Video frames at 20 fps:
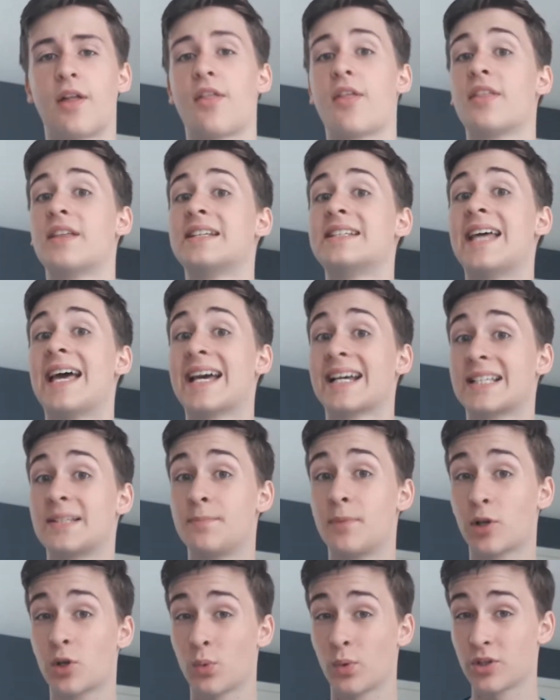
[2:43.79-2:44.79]
But the
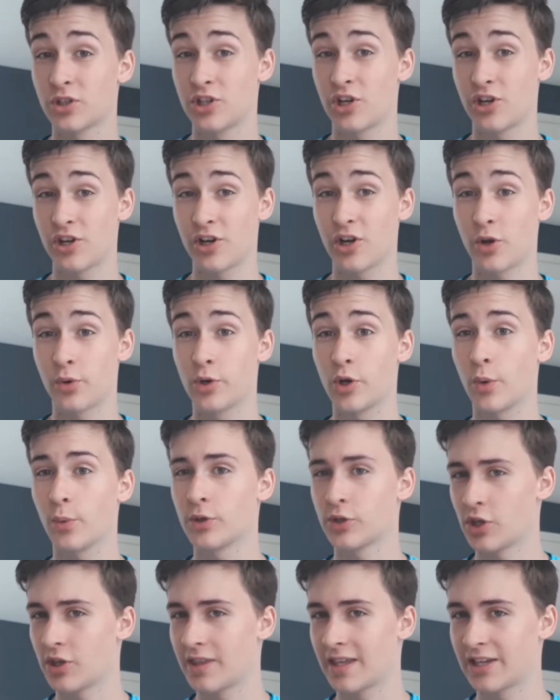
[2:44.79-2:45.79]
textbook wants you to know, not
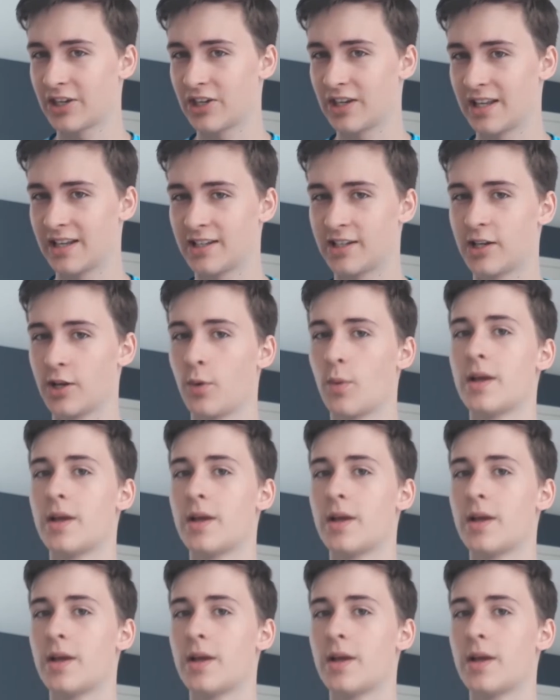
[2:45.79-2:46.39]
what you think you need to know.